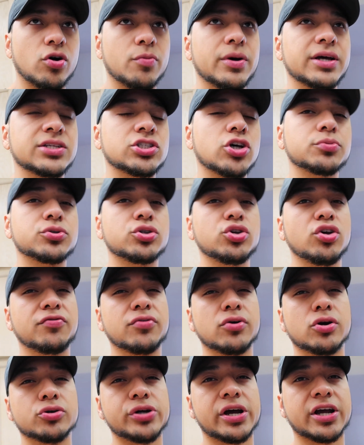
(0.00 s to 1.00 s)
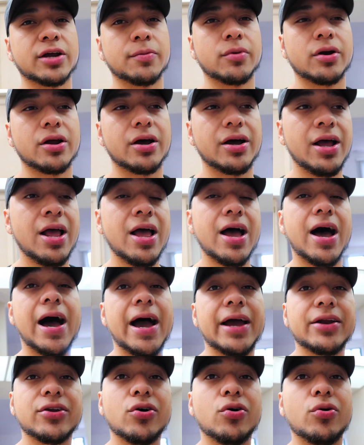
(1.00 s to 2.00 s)
But it's up to you if you want to track them or not.
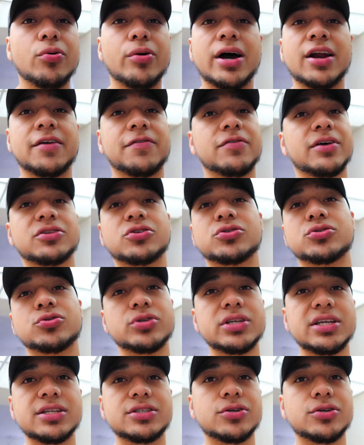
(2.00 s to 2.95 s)
I don't feel like there's a need